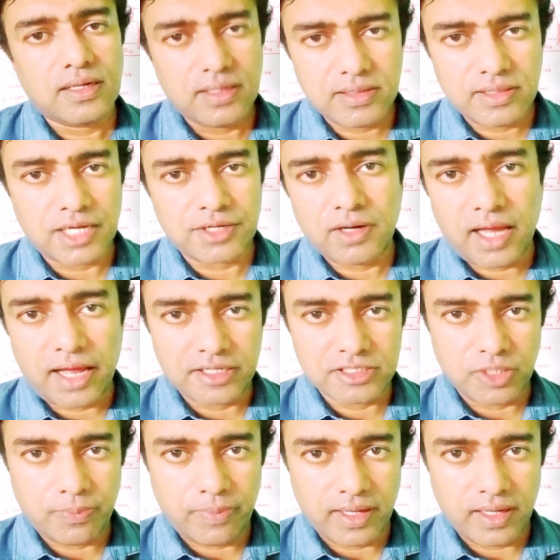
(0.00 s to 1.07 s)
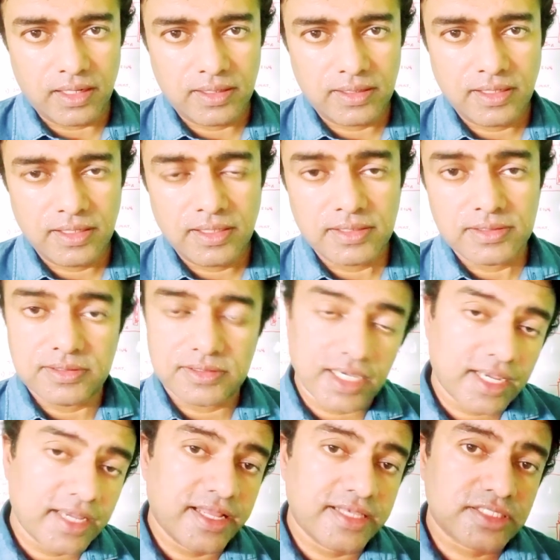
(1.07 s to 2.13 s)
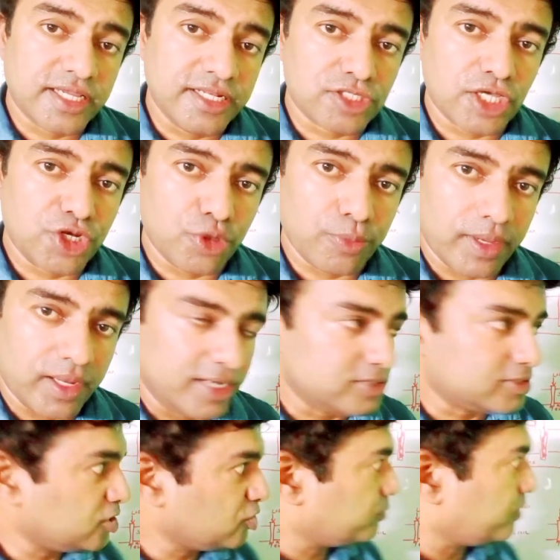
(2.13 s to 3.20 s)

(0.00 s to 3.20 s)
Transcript: that will act as a pile. Second is in situ pile. In situ